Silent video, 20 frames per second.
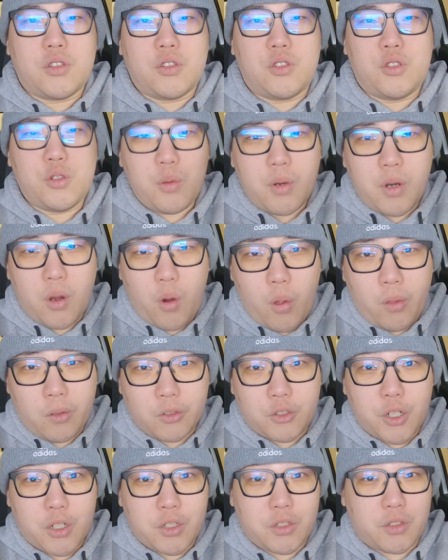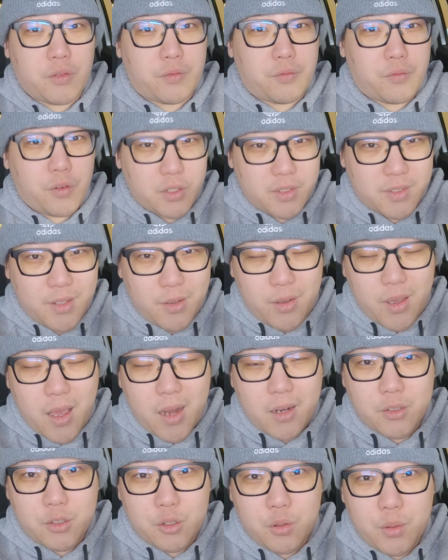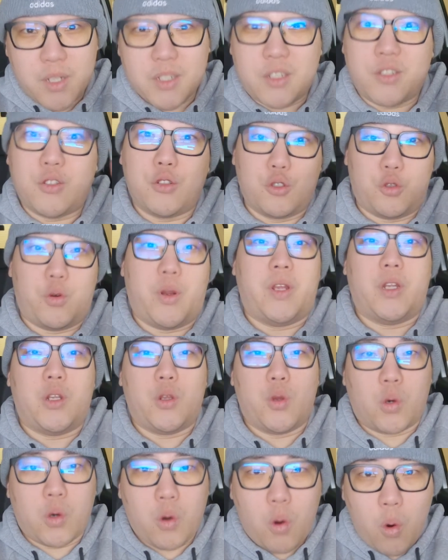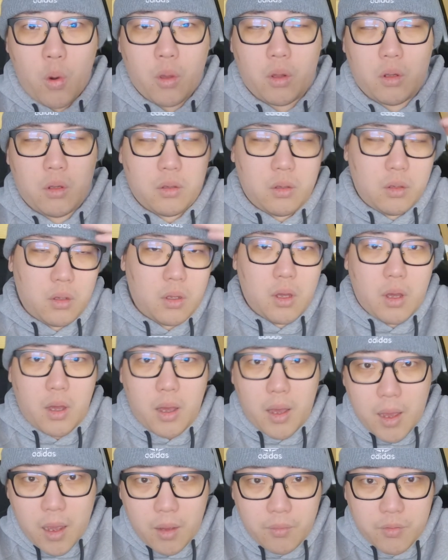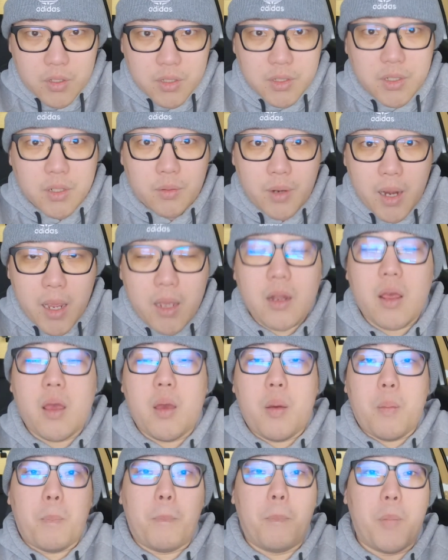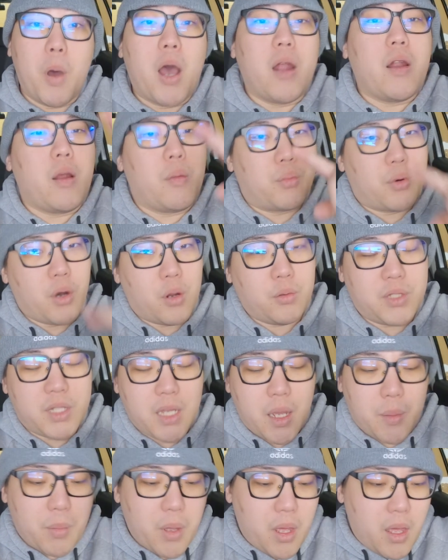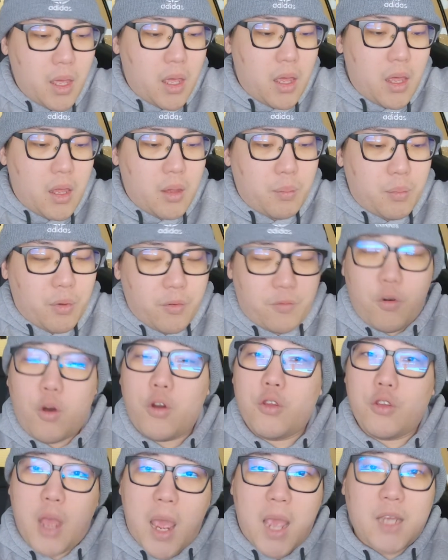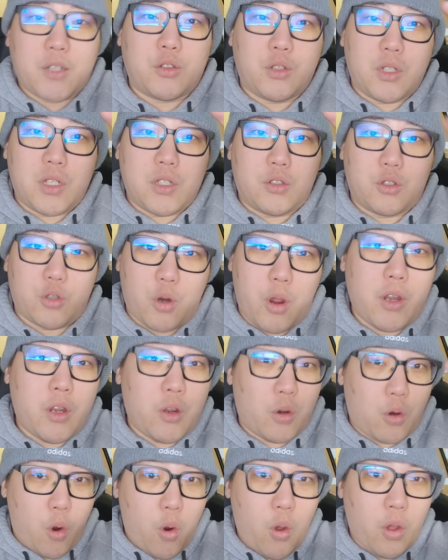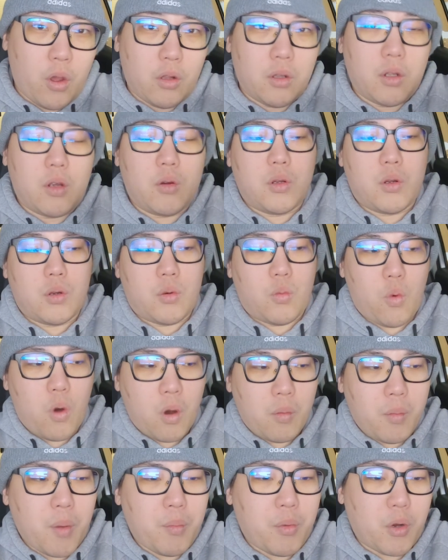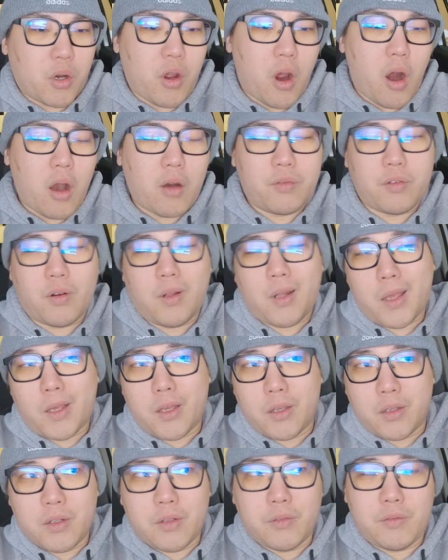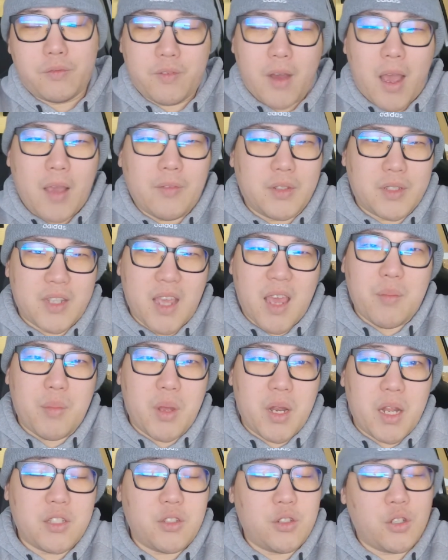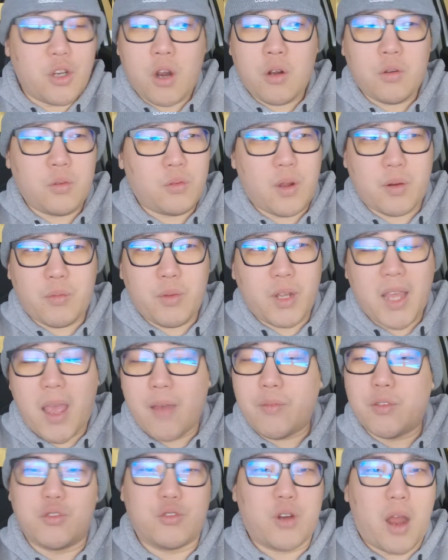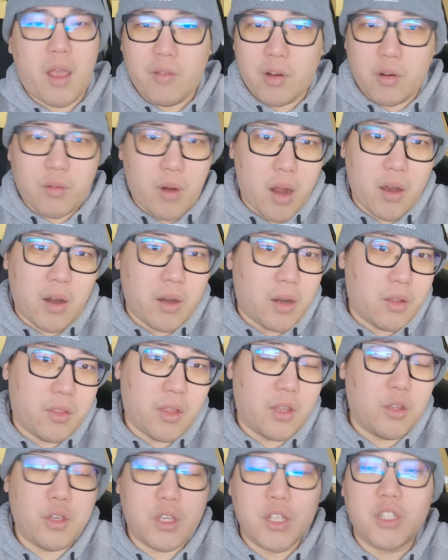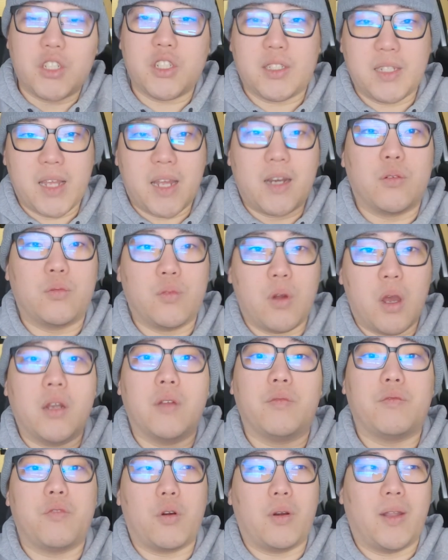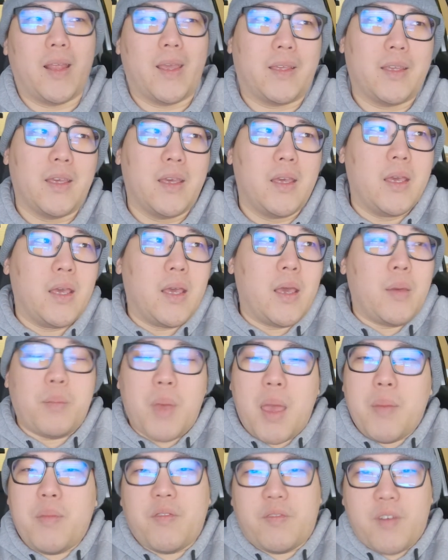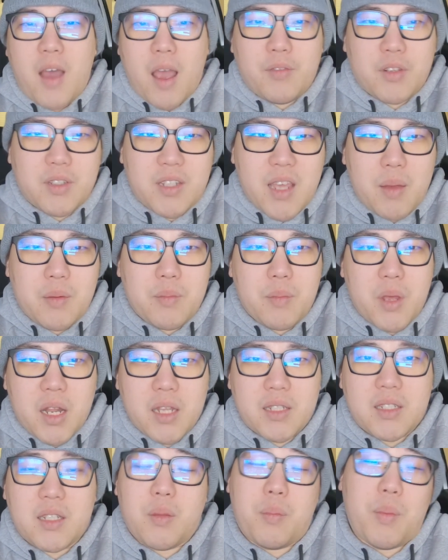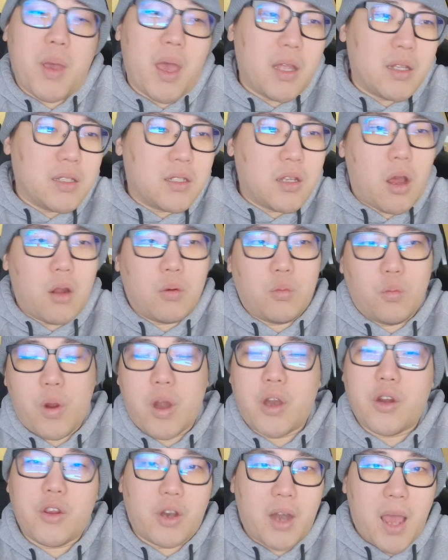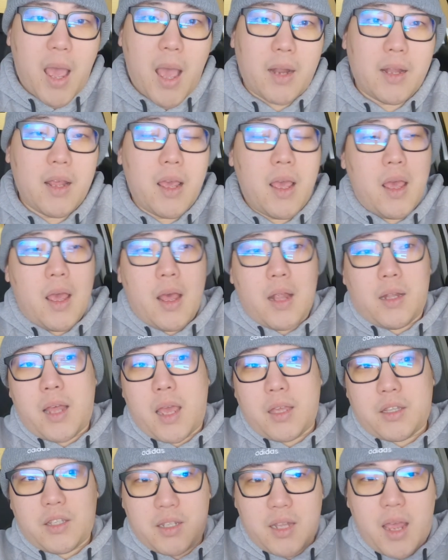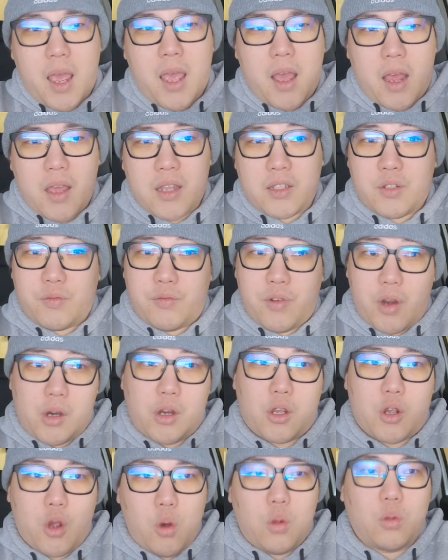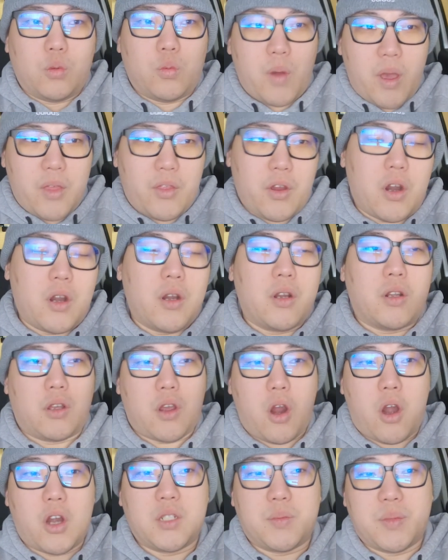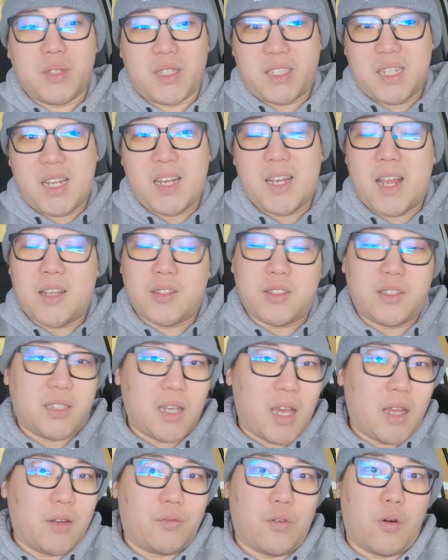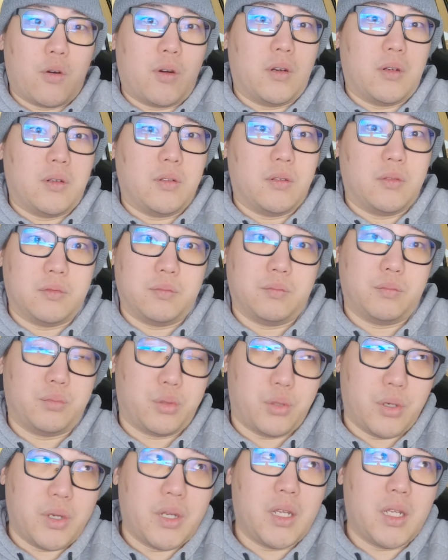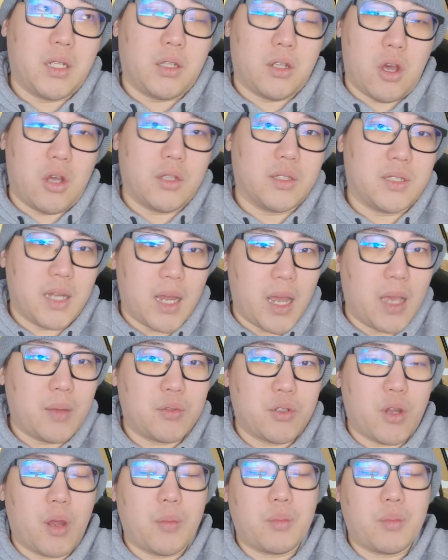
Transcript: to do an oil change, the first thing you gotta do is to drain your oil. Obviously, right? But a pro tip, before you actually drain your oil, warm up your car for like a good 5 to 10 minutes. You don't really have to drive around anything. You can just let it run for like maybe 5 to 10 minutes. It depends on where you're at. Like today, it's a very cold weather. The car's been sitting outside for a pretty long time, so